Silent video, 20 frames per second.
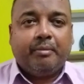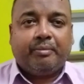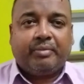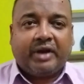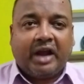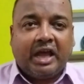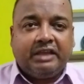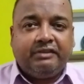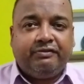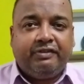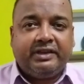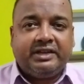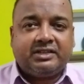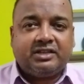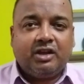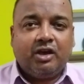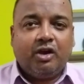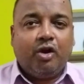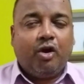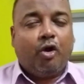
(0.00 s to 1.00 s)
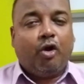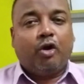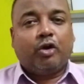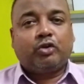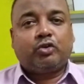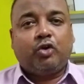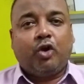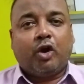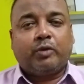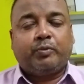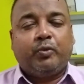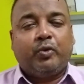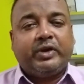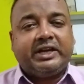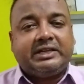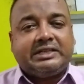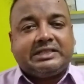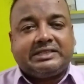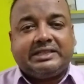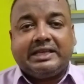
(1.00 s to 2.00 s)
private or
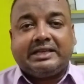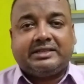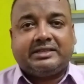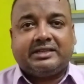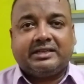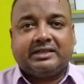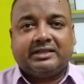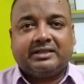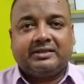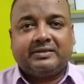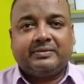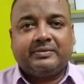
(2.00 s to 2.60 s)
corporate sector